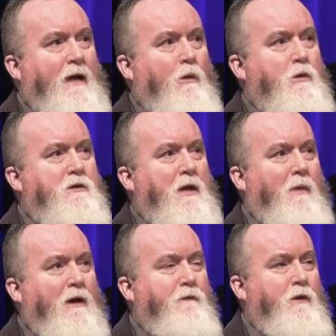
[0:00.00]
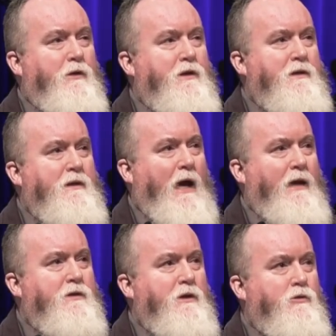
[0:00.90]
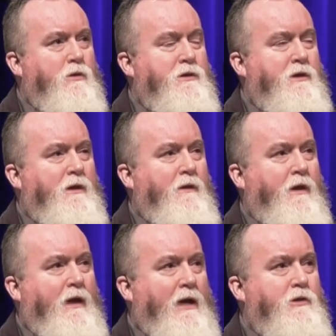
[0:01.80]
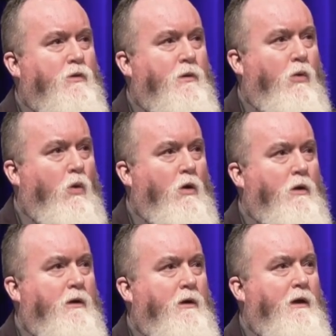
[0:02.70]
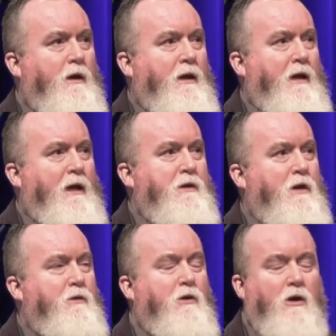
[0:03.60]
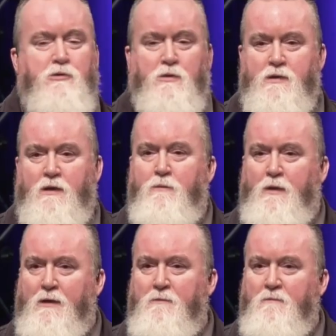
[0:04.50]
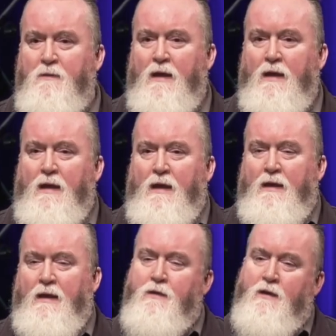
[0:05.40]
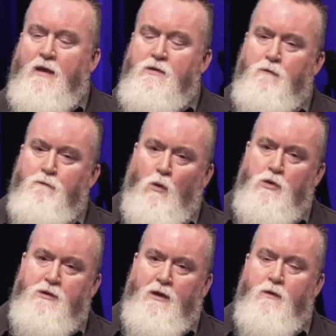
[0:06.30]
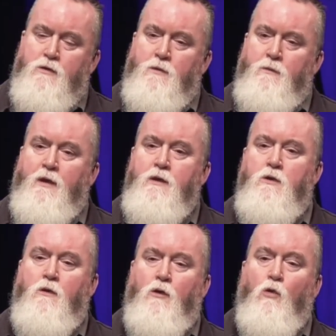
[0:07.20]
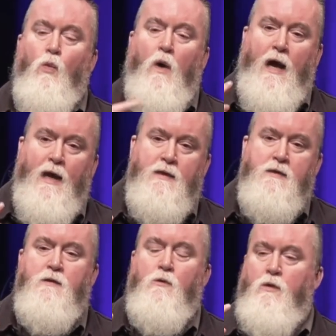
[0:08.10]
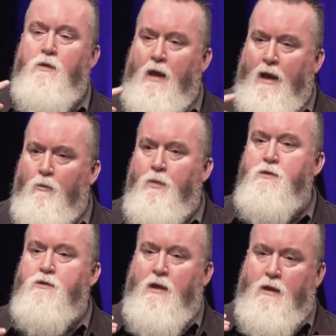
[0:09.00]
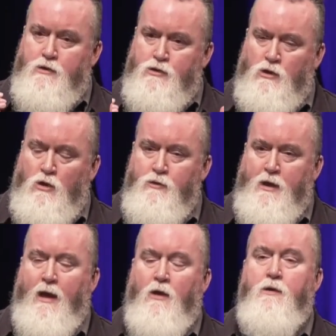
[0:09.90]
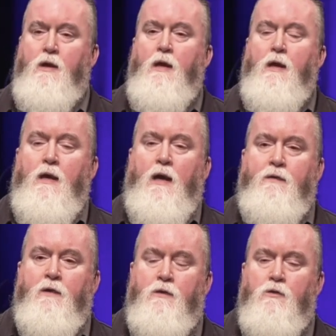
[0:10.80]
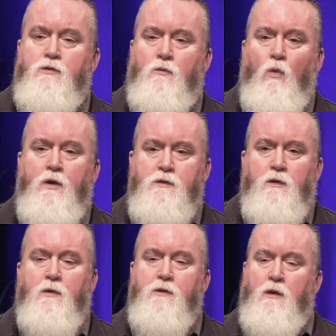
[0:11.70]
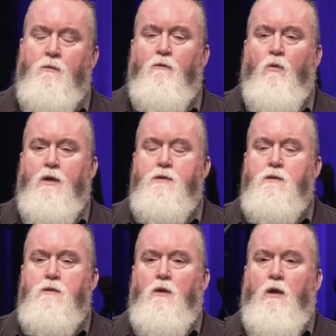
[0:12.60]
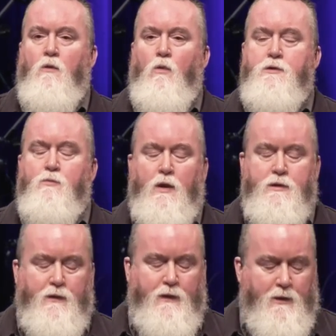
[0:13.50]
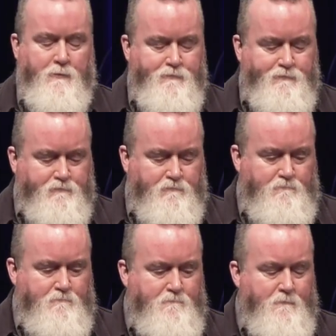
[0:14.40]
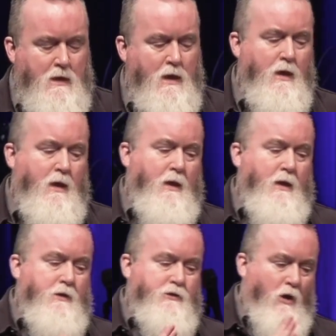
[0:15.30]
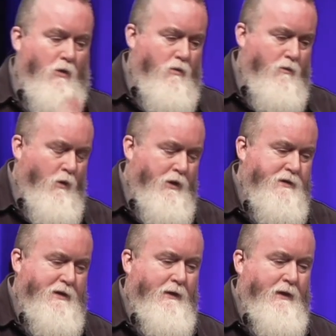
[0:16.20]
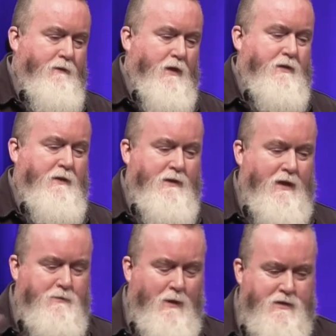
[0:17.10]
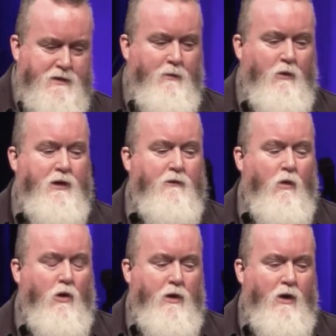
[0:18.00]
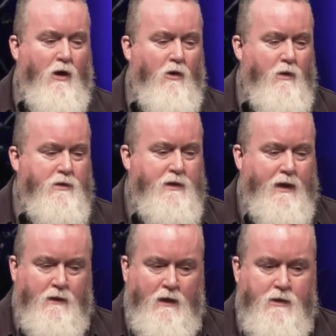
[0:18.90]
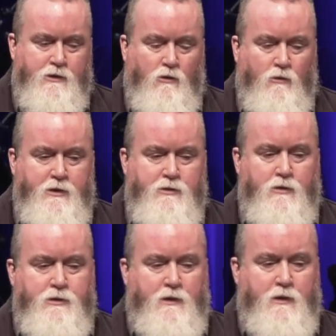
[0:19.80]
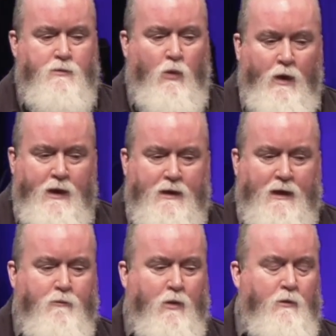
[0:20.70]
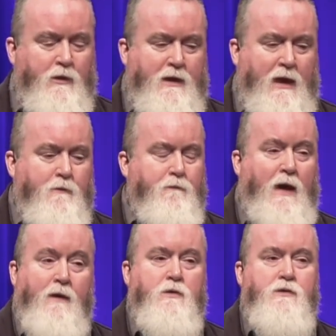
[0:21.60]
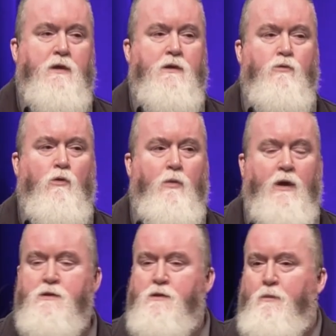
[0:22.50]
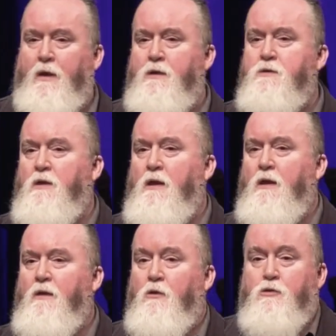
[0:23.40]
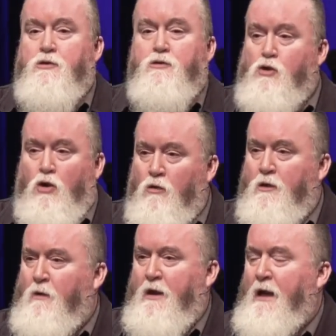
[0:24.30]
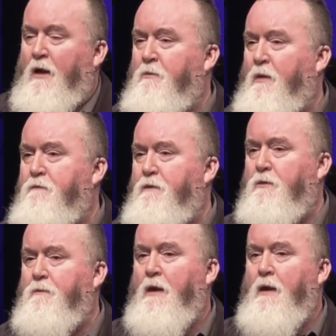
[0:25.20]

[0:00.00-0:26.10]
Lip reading: I would say my field is not as interested in the CAST report as other countries have been. And I think that's unfortunate. There's some things there that are wise that would help us to kind of slow down. I think there's some wisdom in some of what's present there. So where does that leave us? I think that's my summary of where we are with psychological research at this point, and I've probably named 5 or 6 robust debates that are just current right now in my field.